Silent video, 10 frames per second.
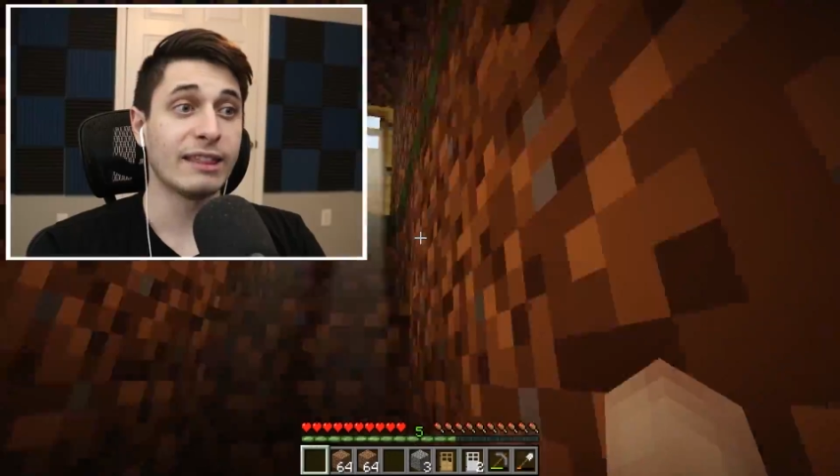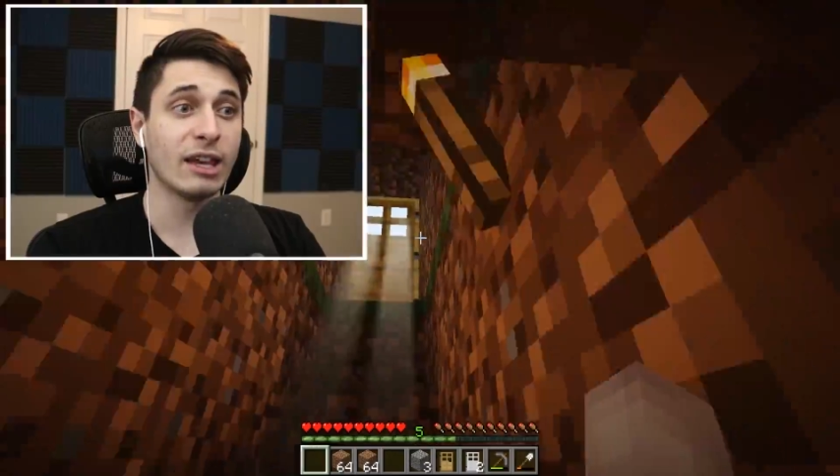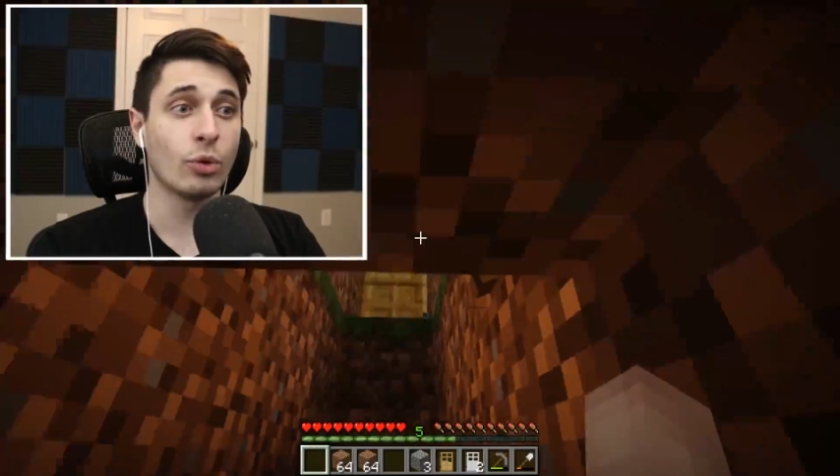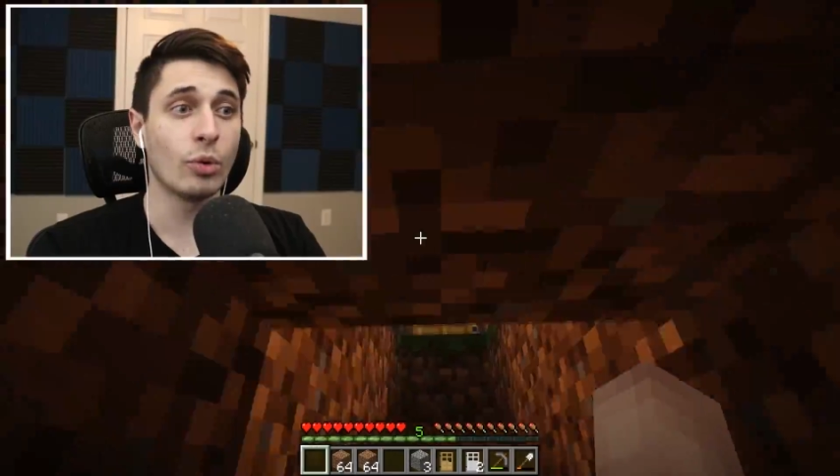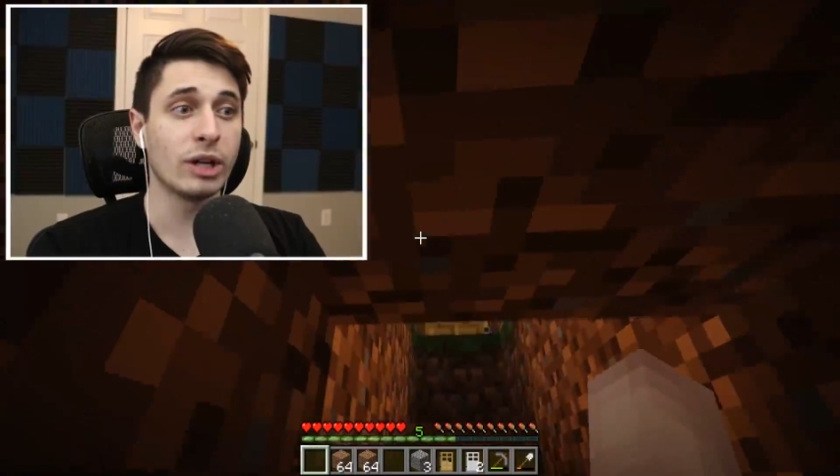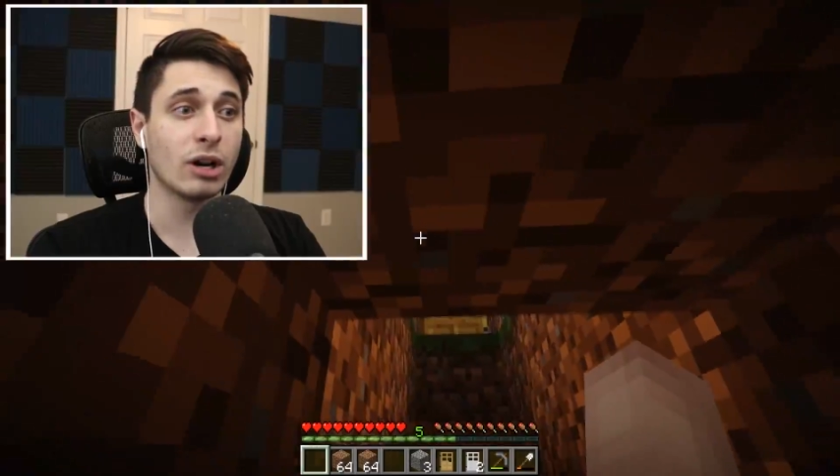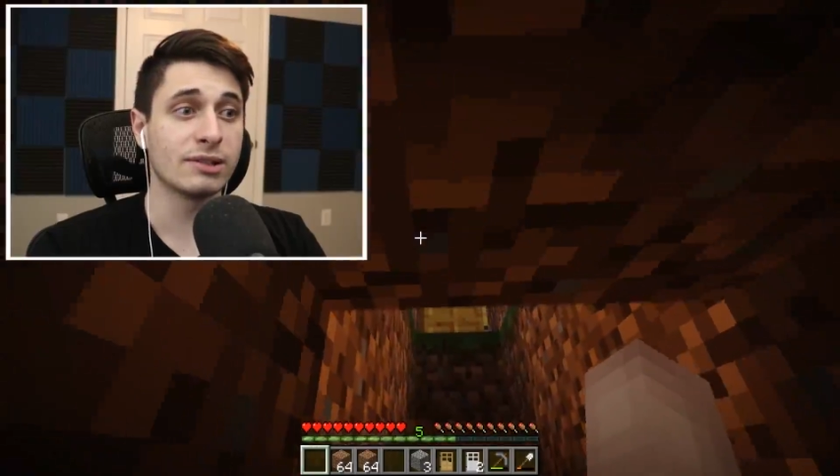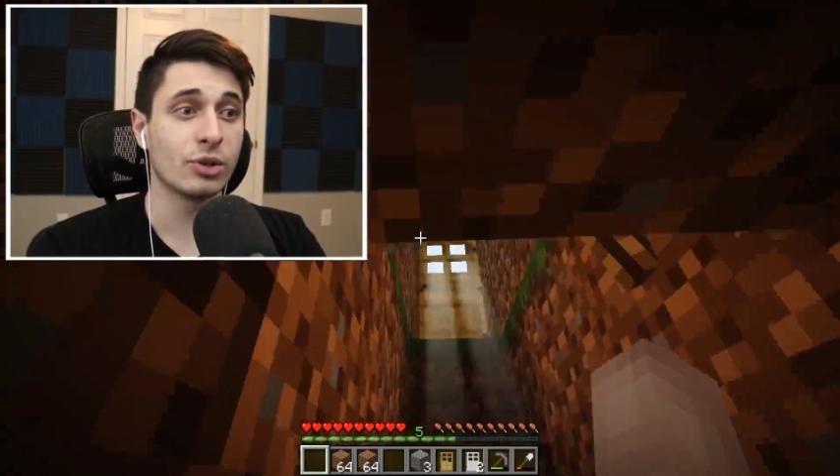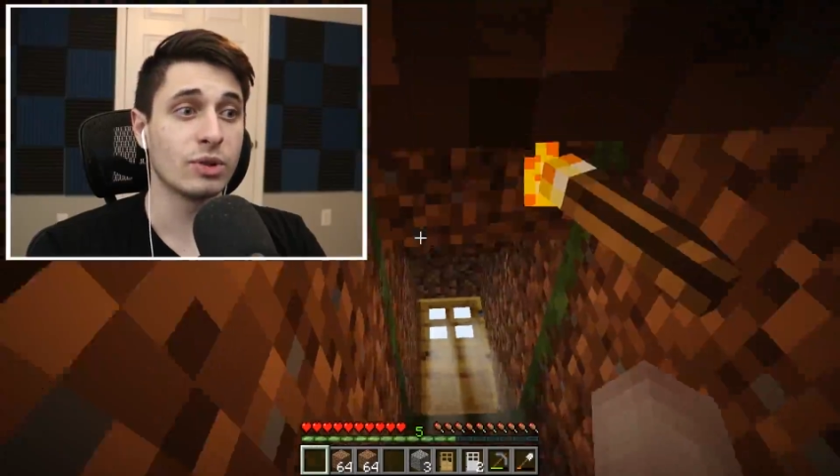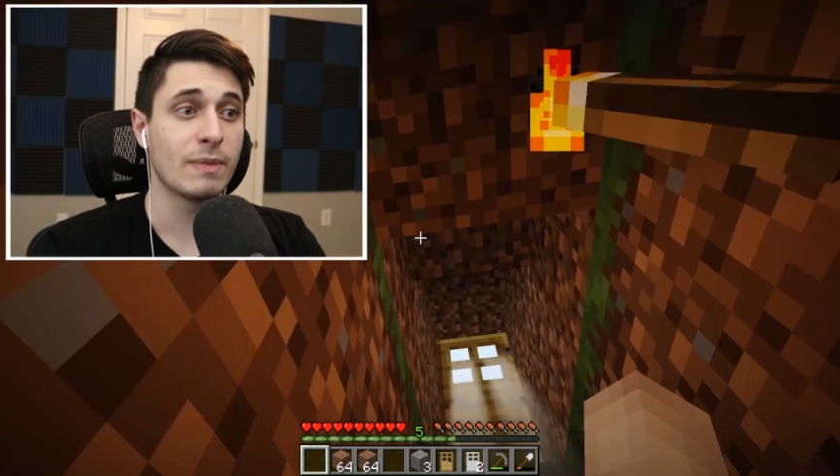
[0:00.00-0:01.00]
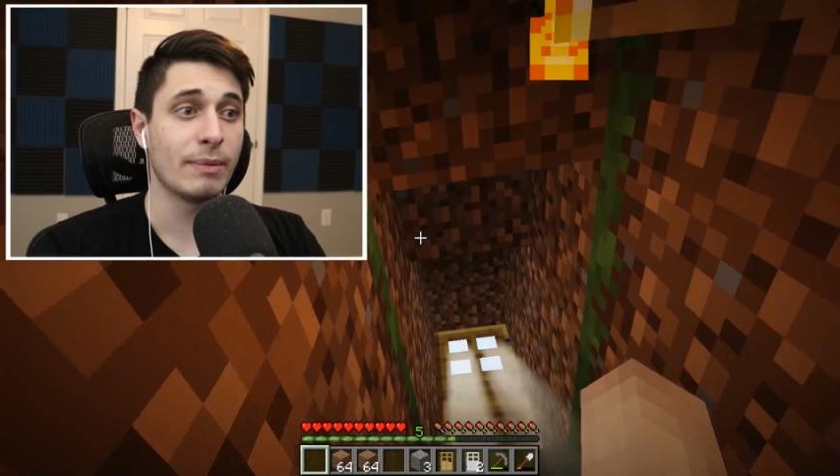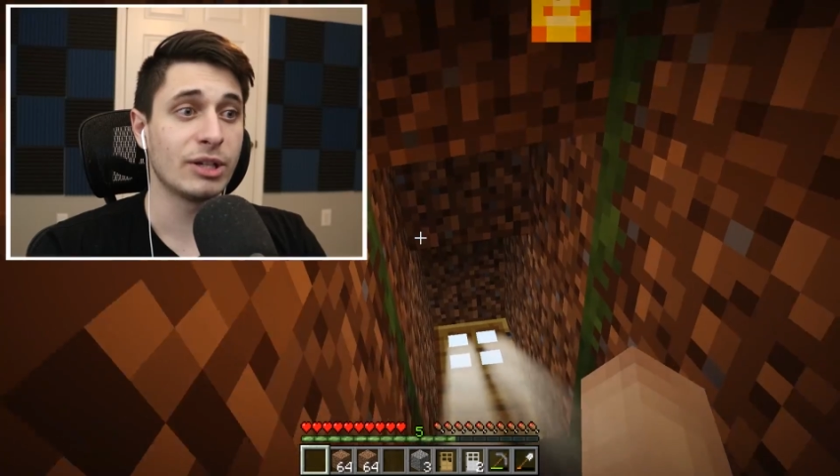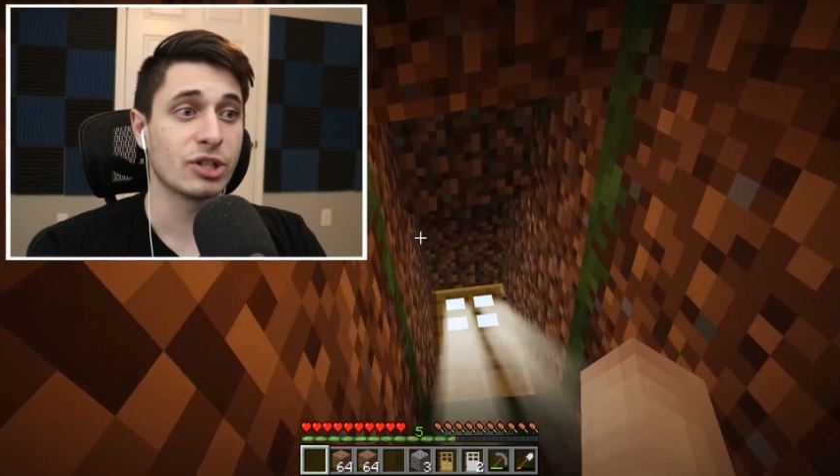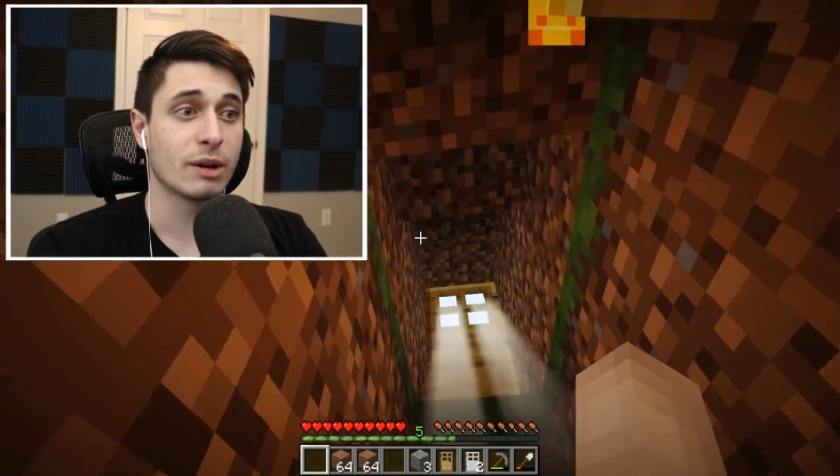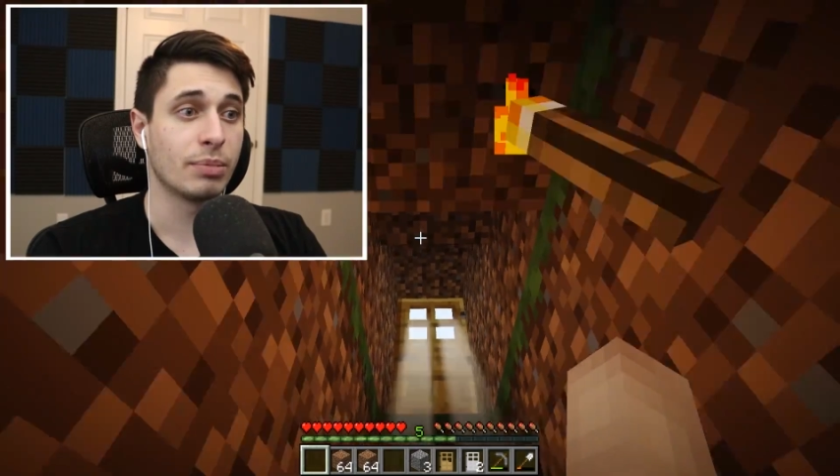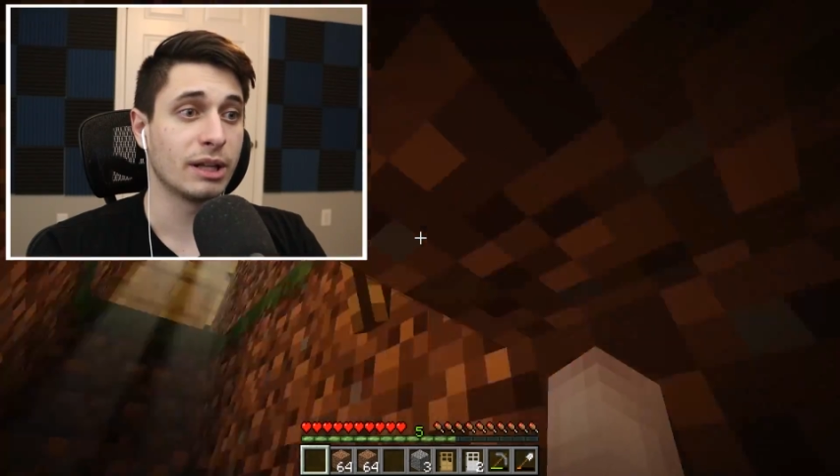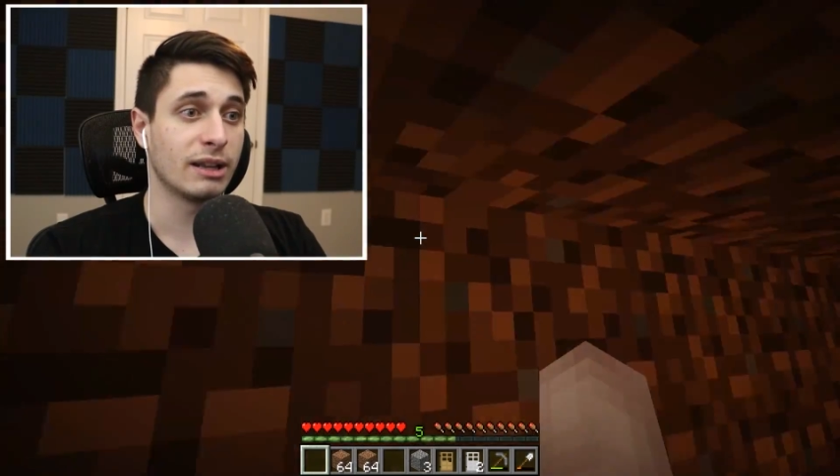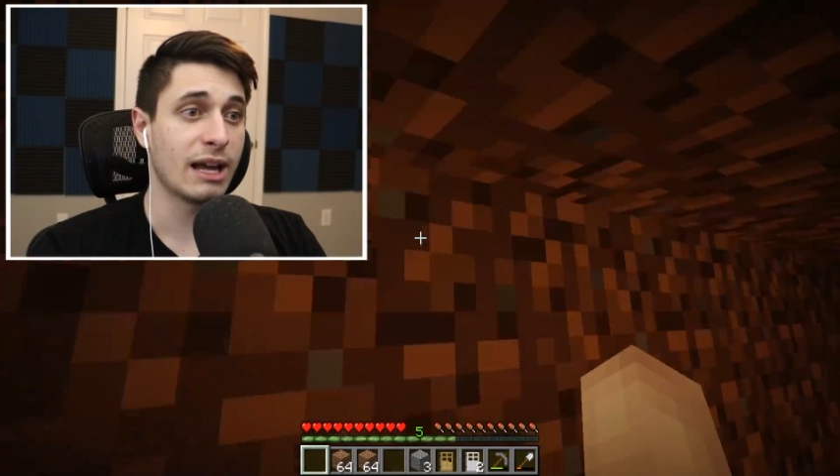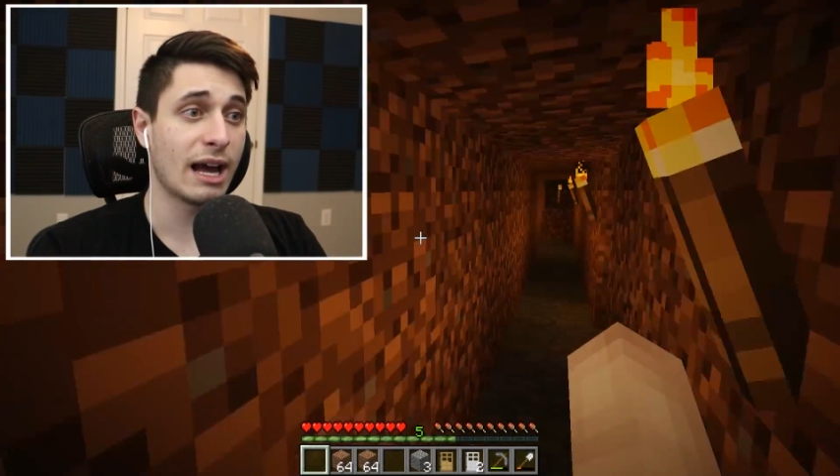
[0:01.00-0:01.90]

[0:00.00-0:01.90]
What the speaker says: think what we could also do is maybe just completely